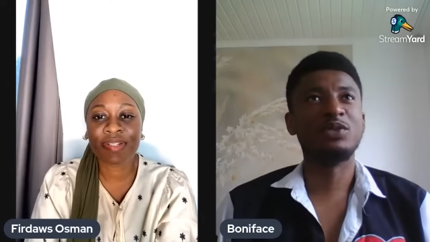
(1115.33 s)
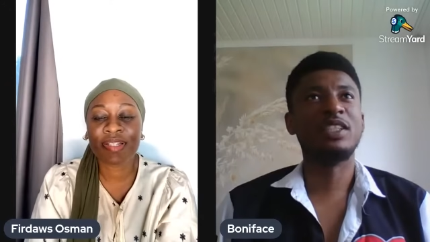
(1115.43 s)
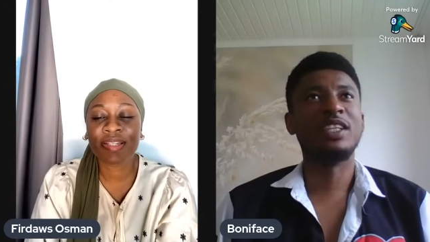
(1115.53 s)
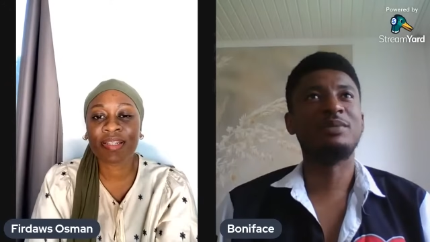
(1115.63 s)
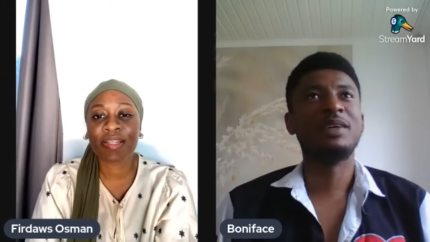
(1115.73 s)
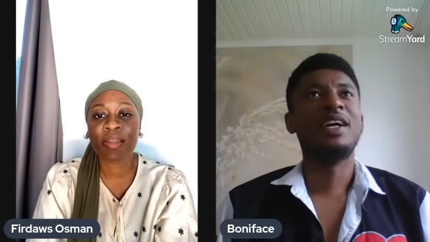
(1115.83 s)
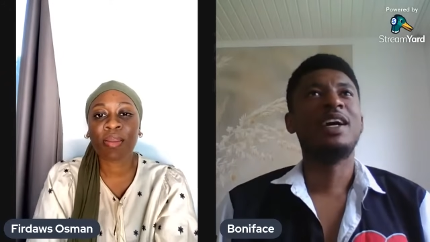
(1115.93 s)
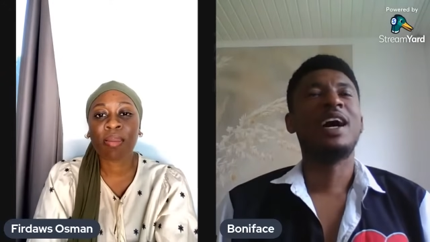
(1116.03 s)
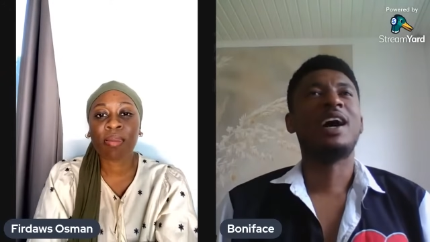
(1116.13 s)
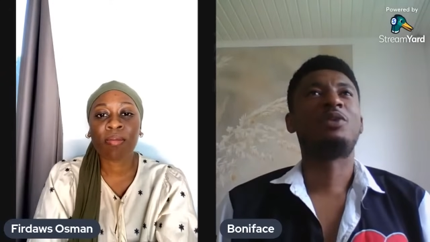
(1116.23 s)
Speaker 1: with them.
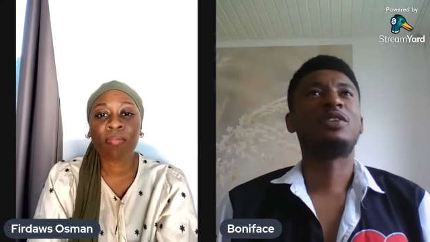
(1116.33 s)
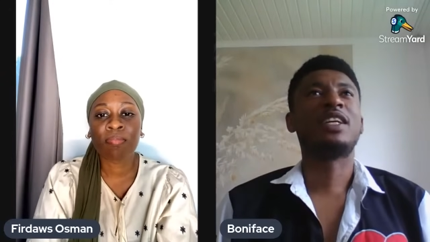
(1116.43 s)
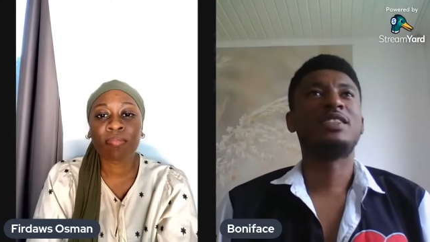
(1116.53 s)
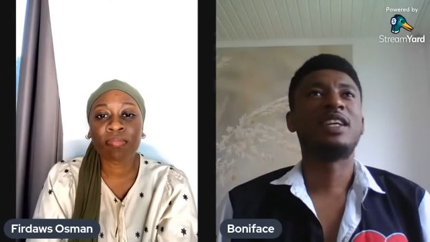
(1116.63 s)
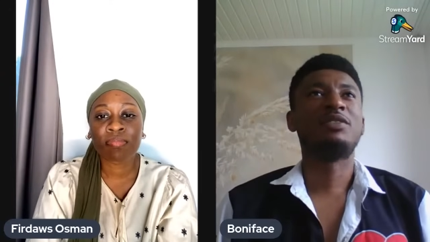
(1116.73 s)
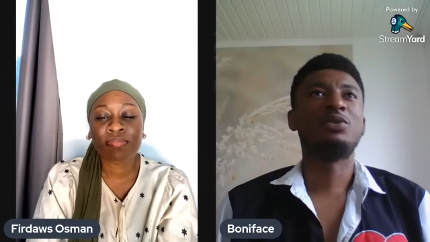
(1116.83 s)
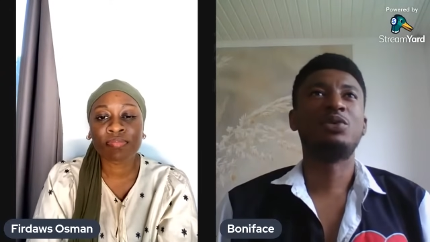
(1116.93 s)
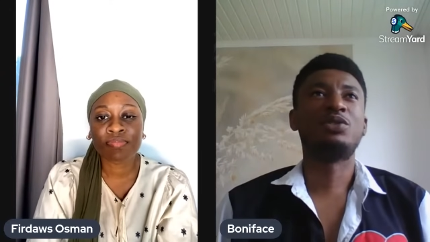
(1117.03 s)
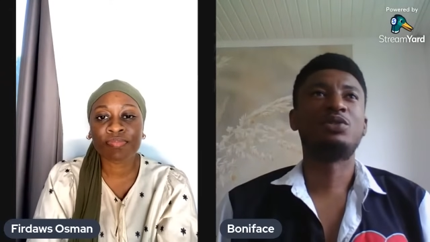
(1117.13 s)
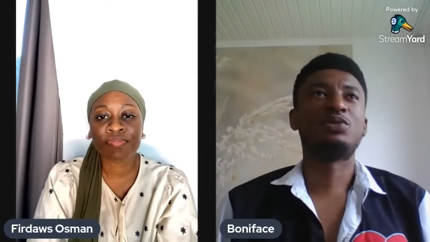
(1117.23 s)
I got an interview
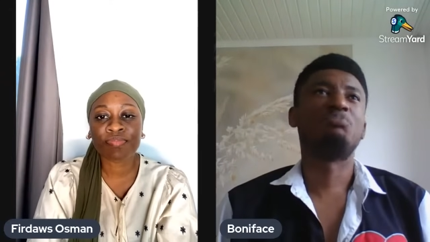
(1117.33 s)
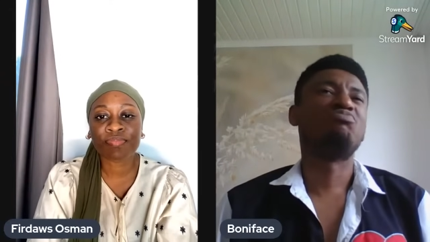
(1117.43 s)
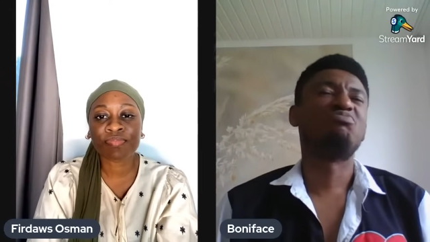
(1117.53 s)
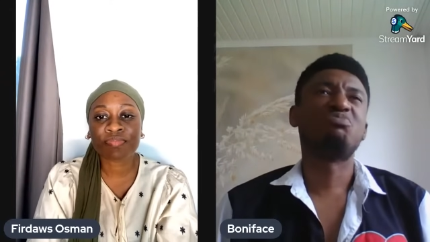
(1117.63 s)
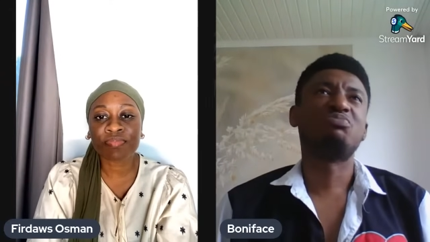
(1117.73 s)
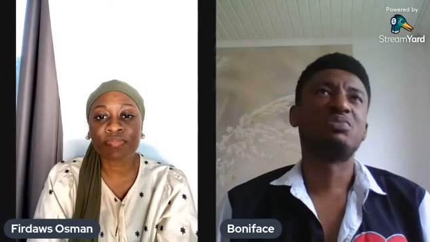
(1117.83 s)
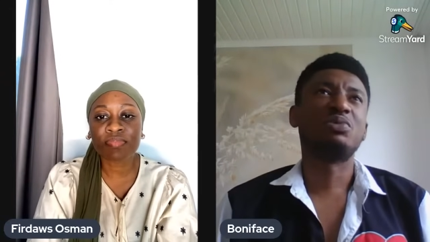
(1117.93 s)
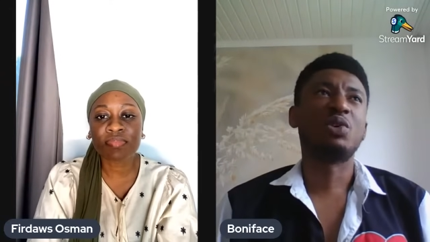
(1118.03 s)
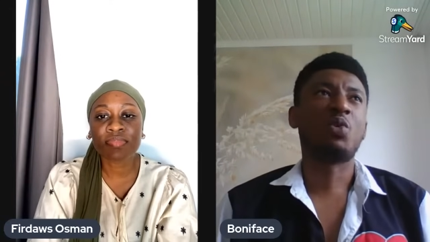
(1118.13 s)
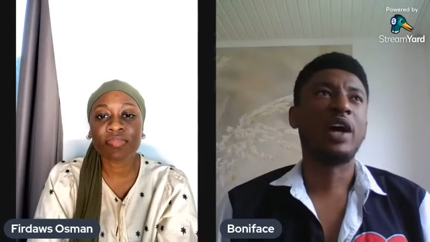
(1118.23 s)
with
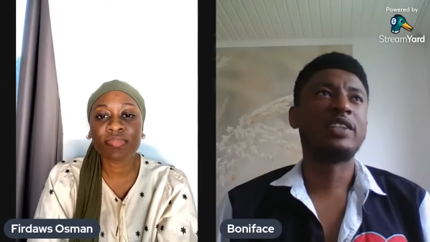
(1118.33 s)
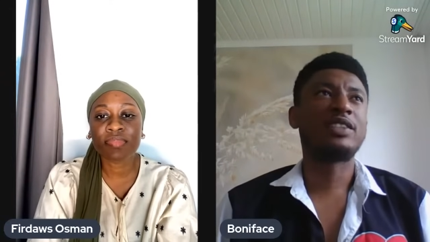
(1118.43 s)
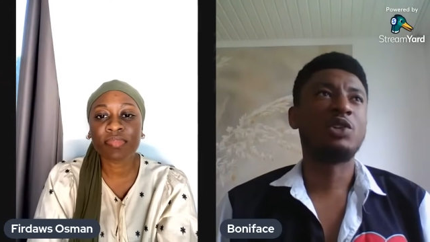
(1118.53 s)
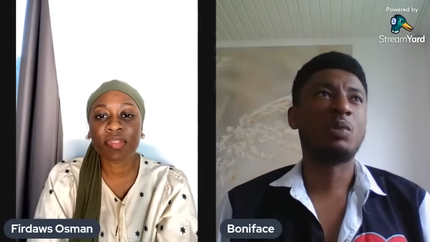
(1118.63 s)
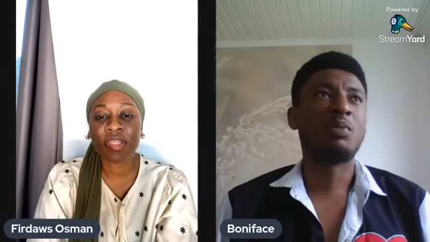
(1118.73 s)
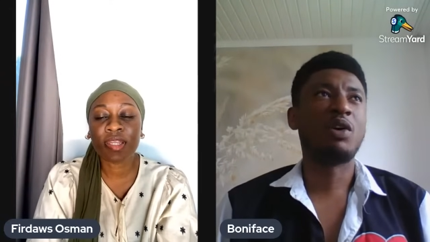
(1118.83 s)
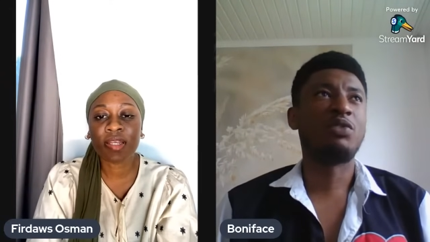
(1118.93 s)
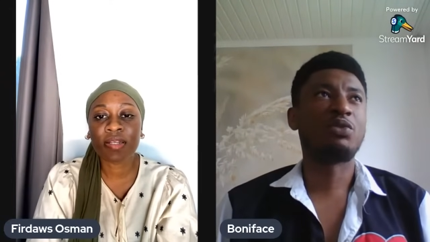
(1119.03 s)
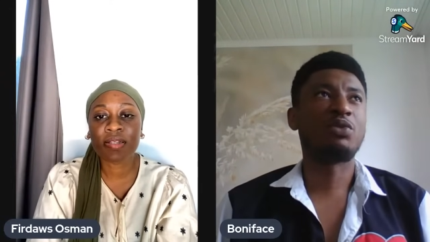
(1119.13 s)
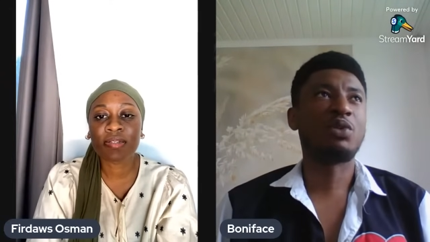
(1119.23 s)
quite a number
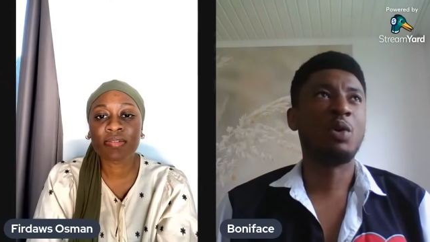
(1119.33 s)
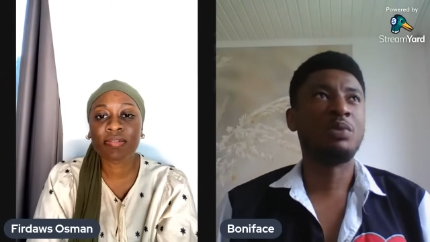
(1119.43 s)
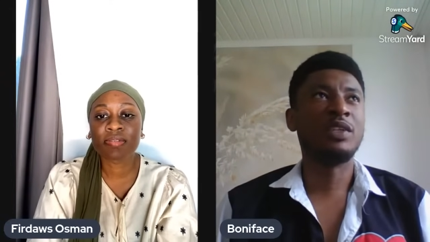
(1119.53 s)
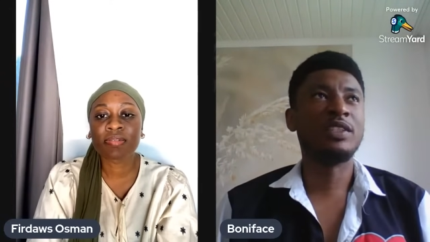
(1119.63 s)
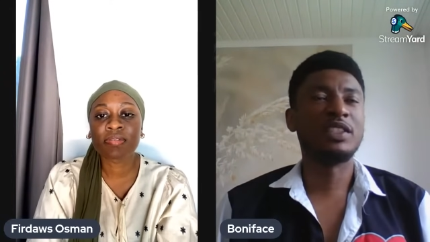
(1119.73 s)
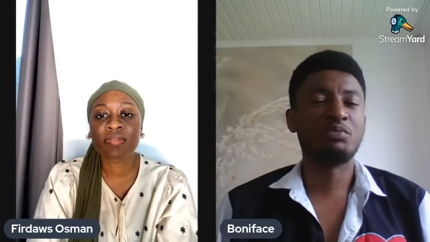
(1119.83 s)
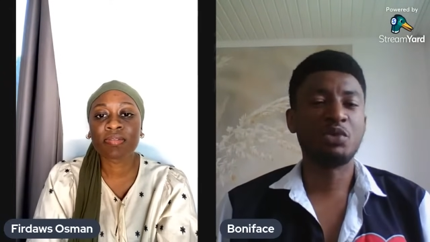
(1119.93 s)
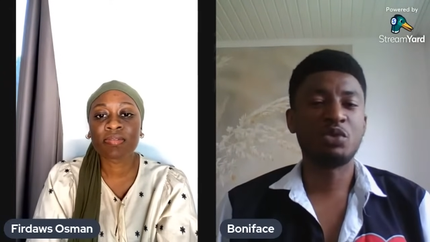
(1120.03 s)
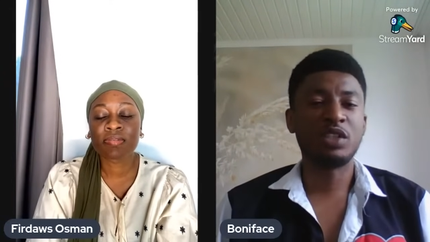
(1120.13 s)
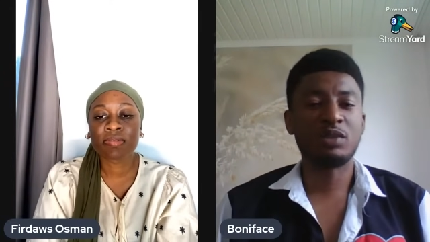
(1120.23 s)
of companies in
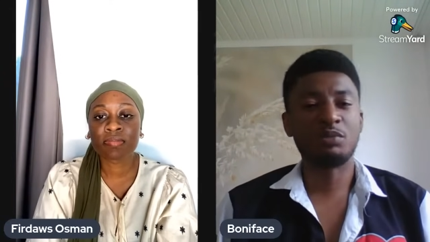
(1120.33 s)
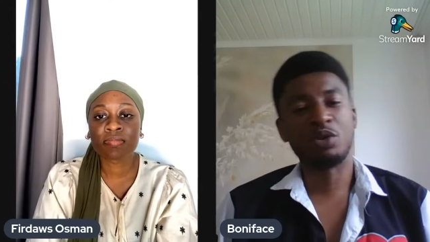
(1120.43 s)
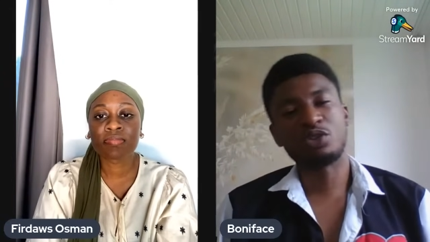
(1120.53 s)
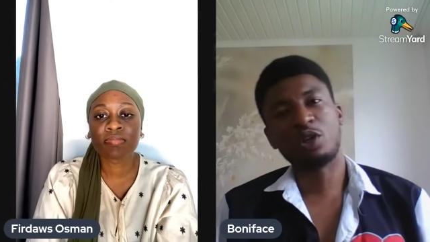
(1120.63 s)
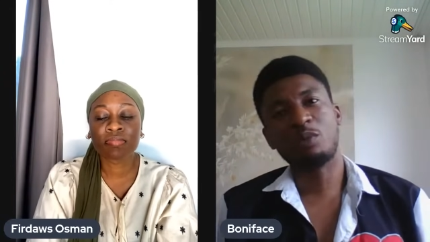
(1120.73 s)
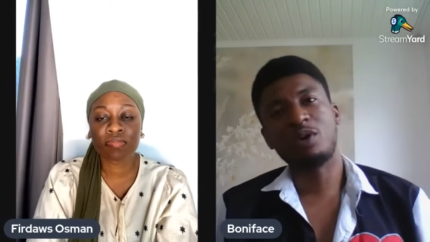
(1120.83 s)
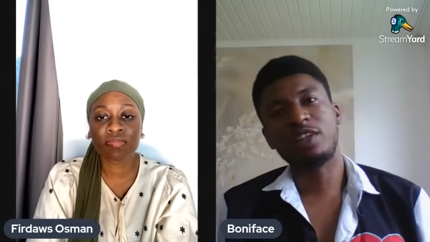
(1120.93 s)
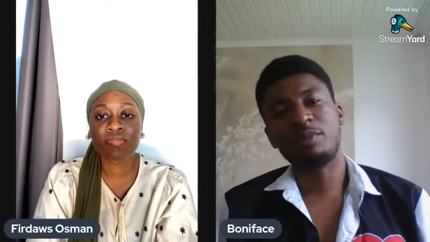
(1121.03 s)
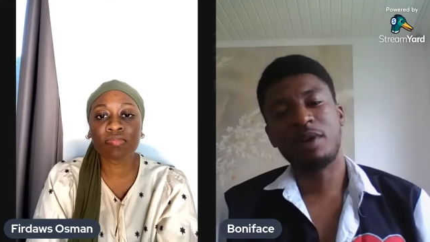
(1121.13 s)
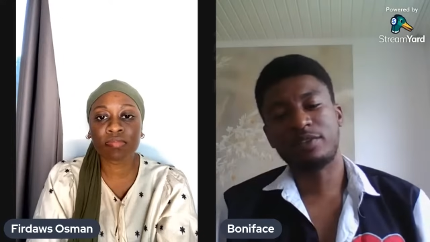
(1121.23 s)
Munich, but some
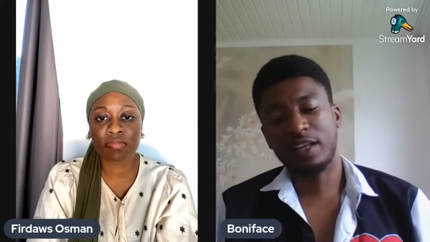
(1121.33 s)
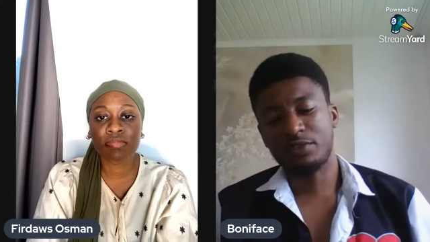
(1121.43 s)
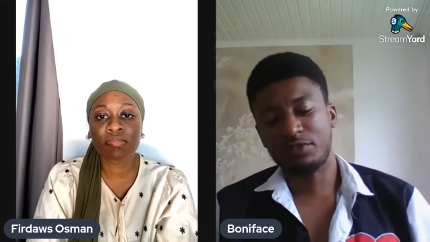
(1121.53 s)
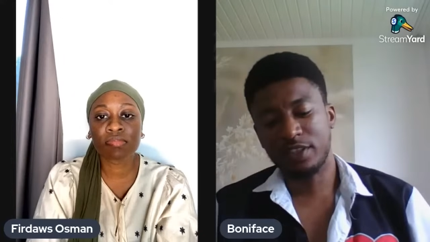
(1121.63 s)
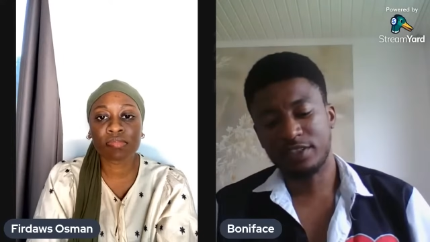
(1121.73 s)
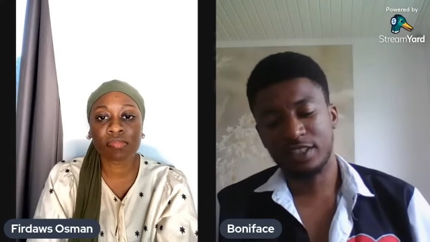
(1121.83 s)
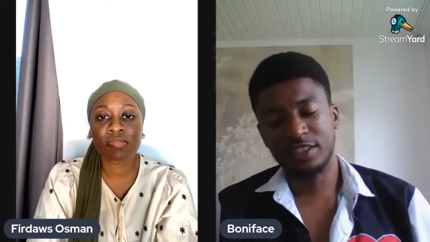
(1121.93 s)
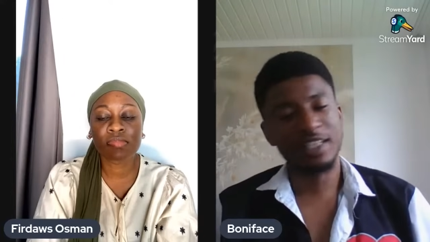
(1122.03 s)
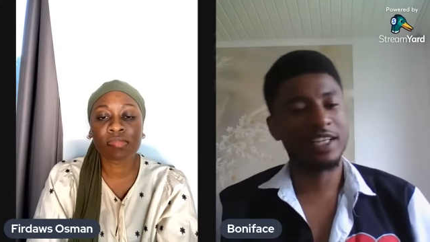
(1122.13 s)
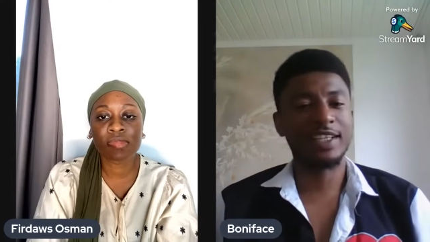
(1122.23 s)
of them after the first
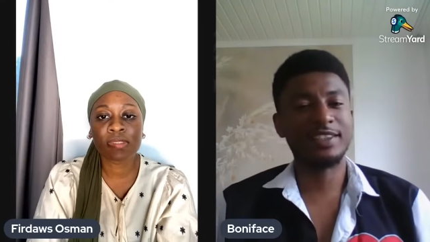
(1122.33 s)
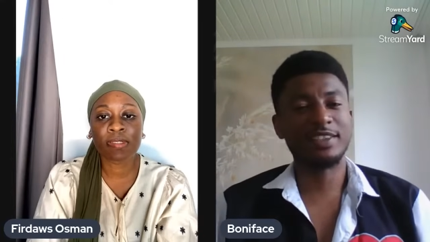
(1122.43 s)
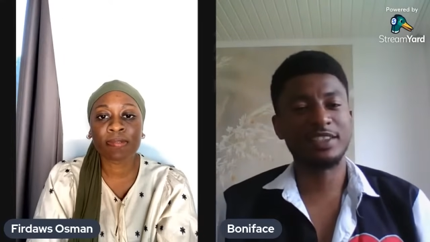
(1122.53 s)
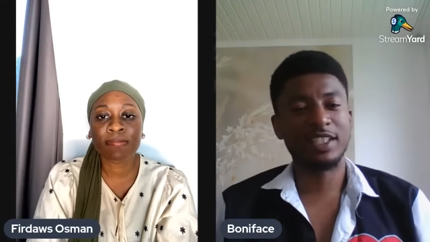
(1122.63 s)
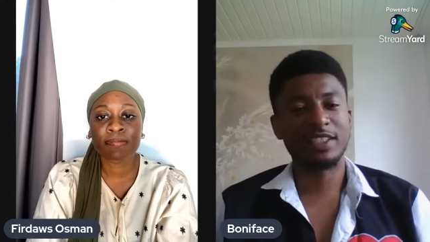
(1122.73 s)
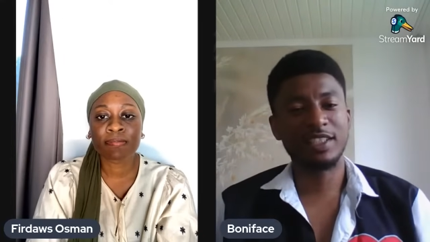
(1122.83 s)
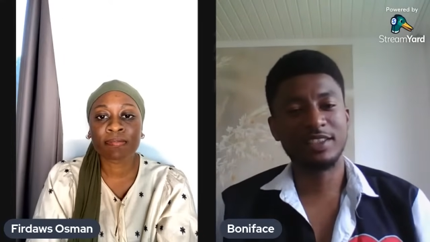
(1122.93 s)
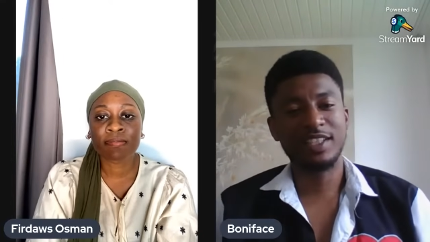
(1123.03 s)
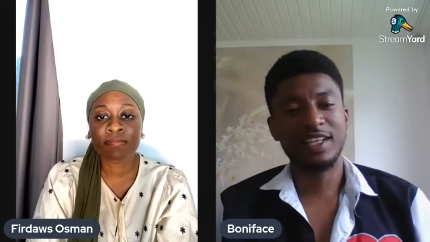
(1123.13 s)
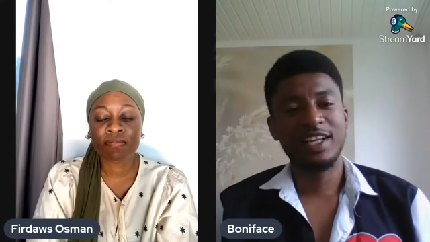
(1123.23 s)
stage I get rejected.